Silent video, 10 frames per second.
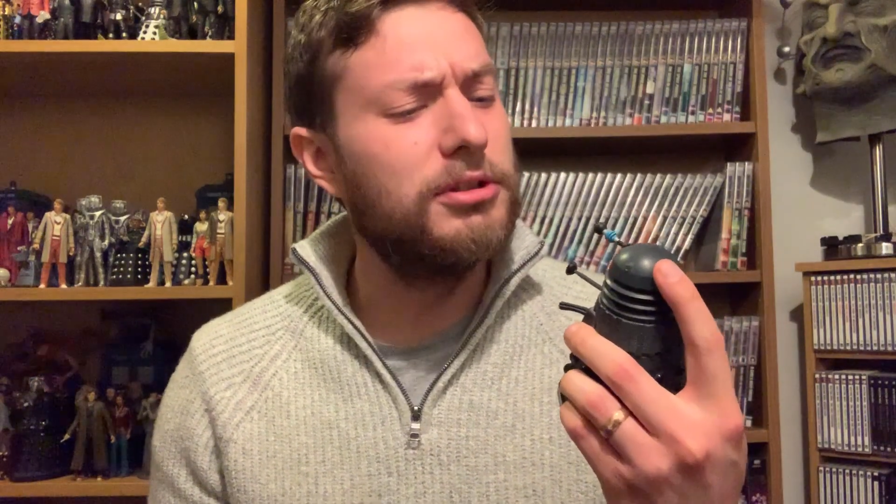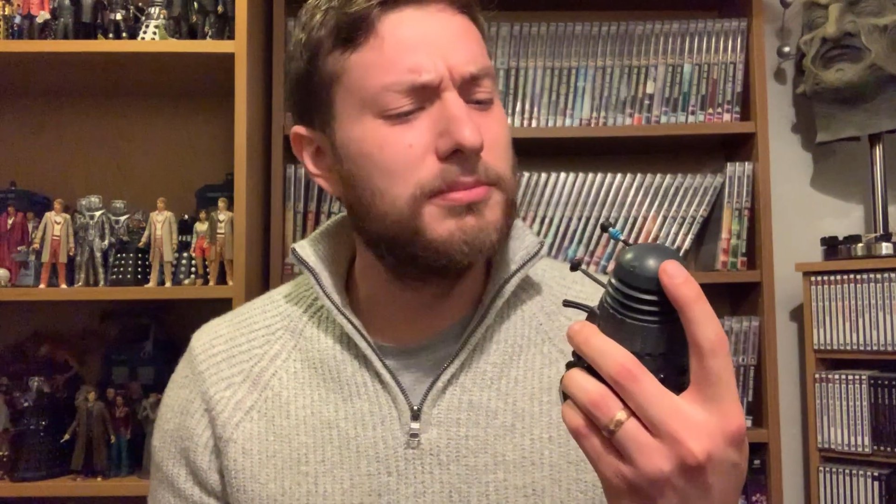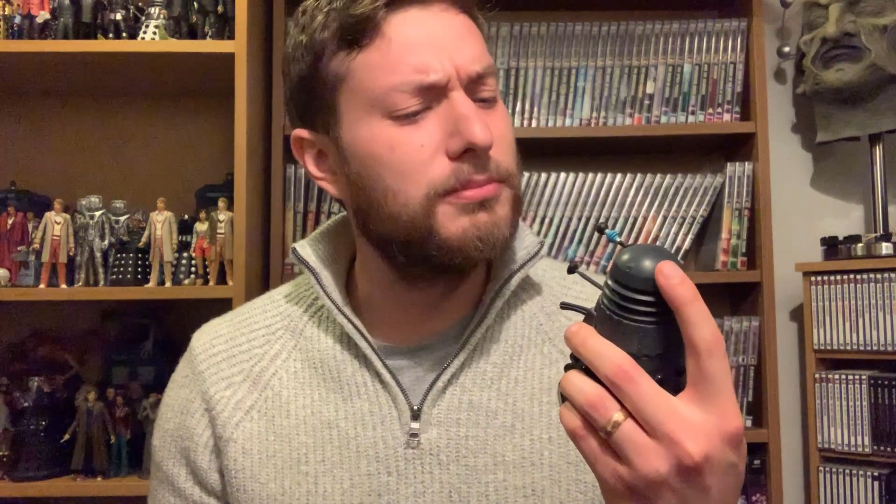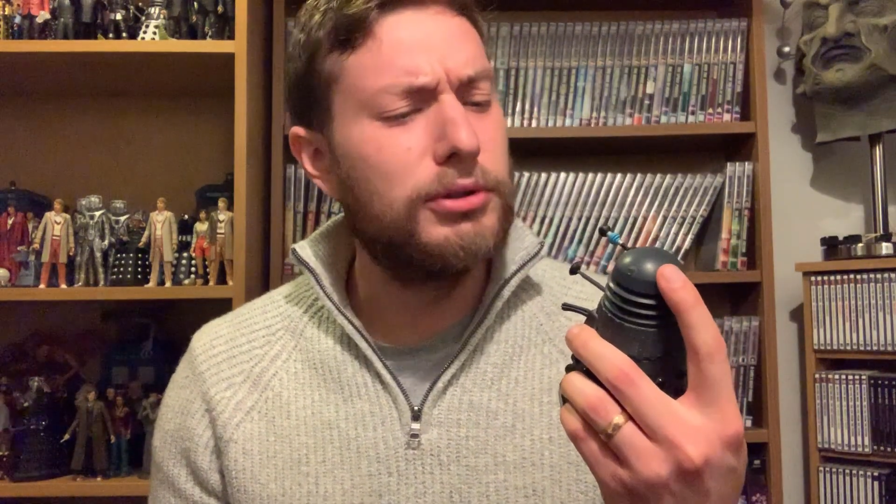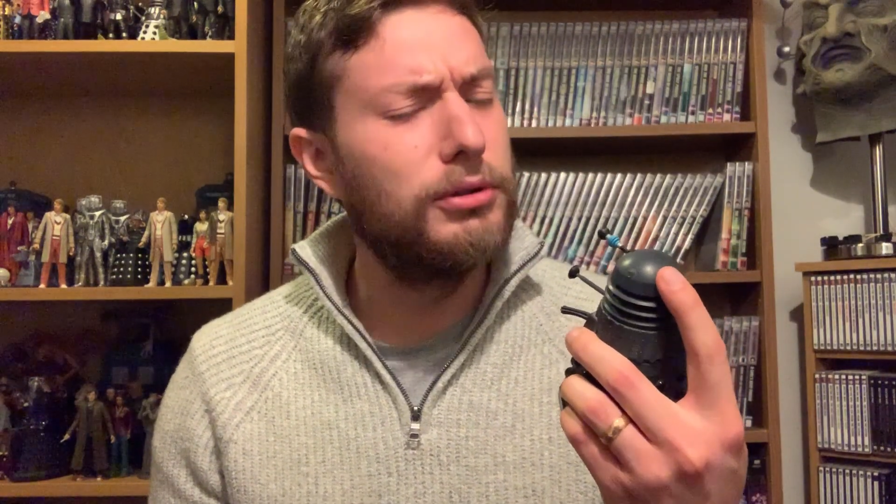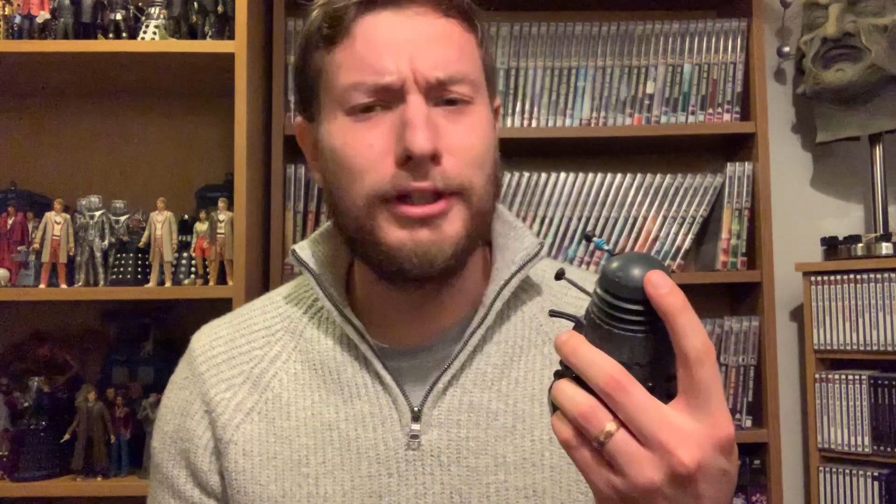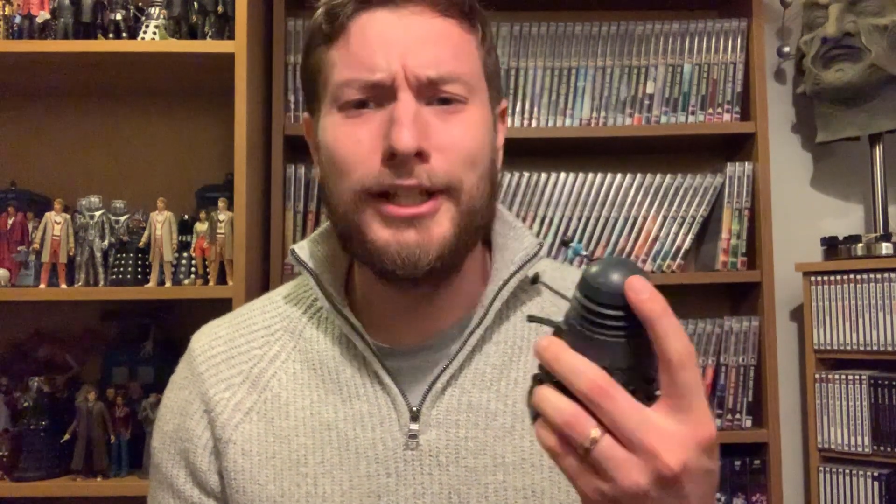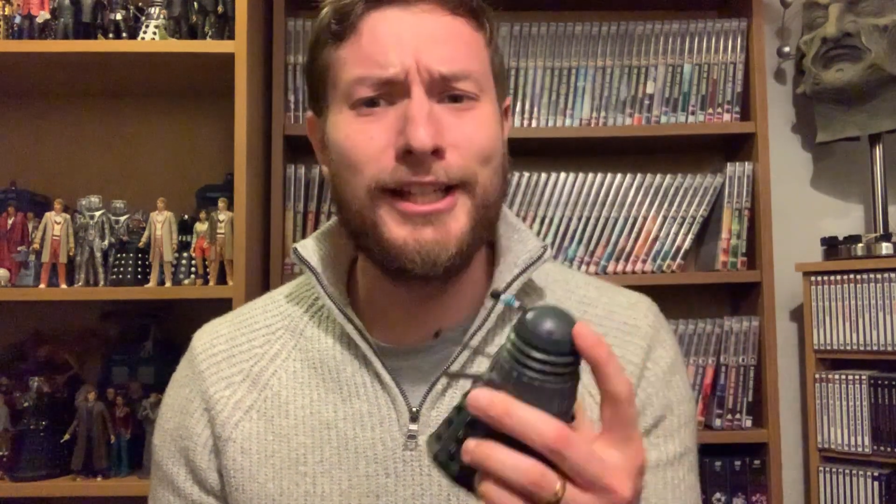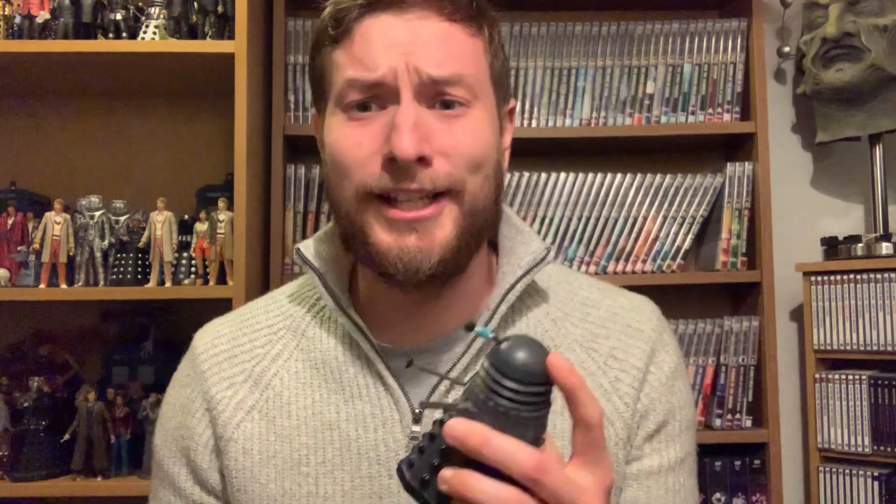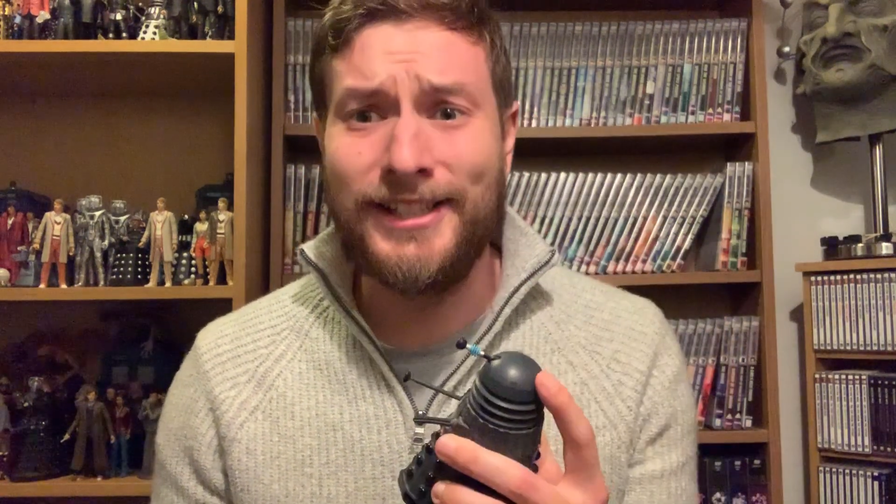small,
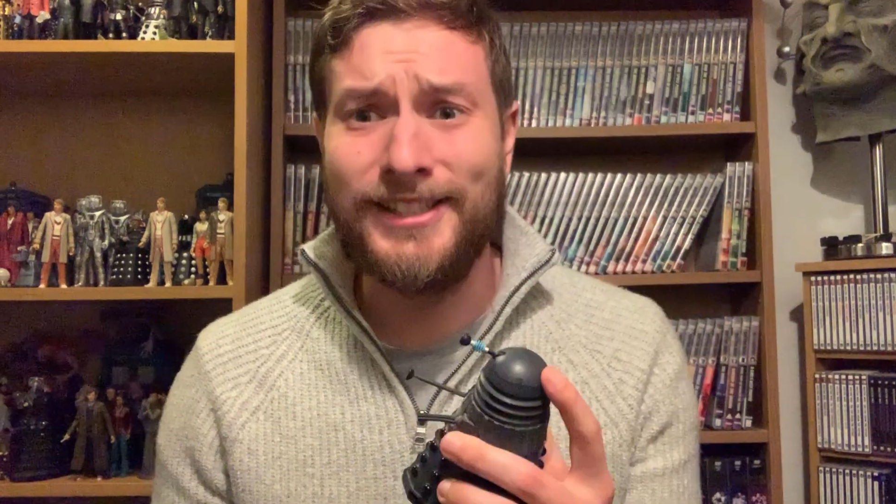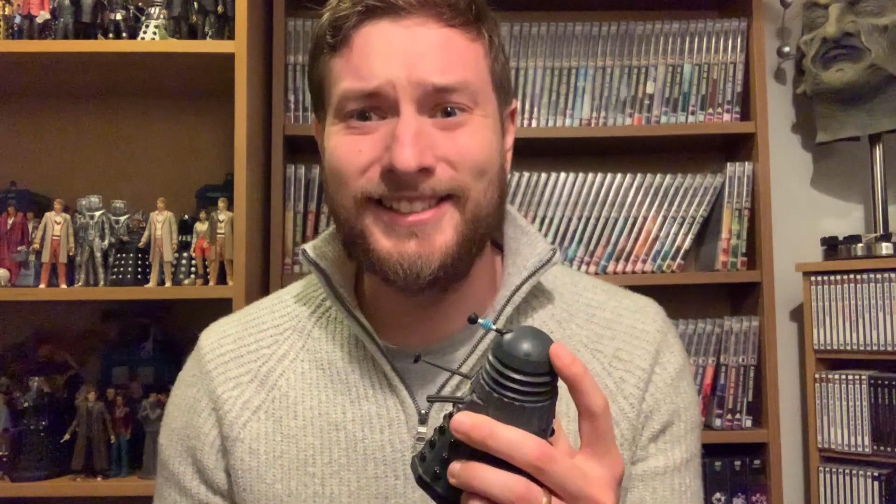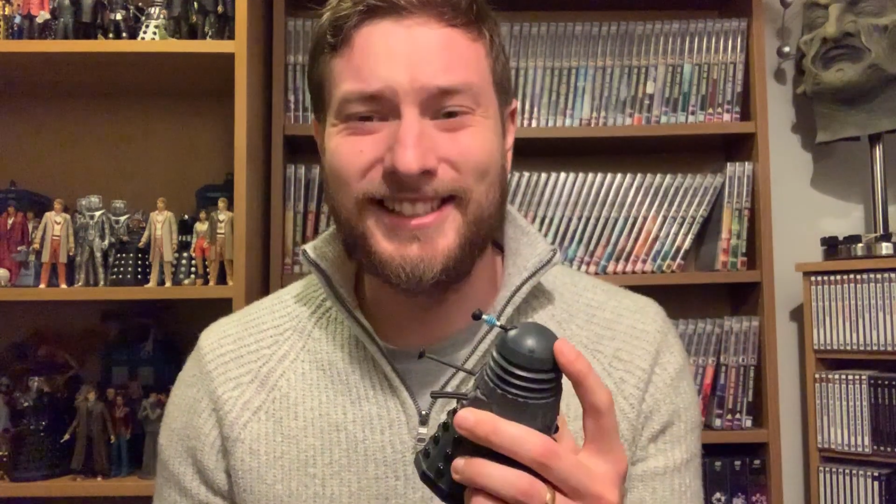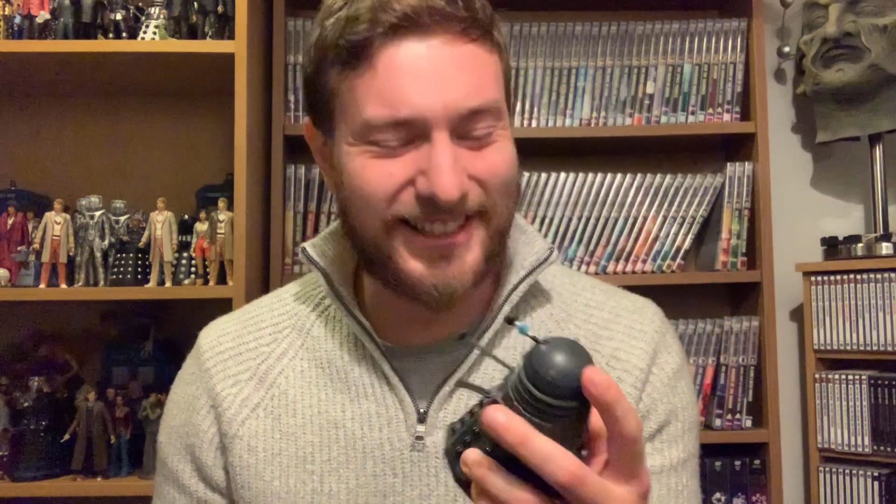yes?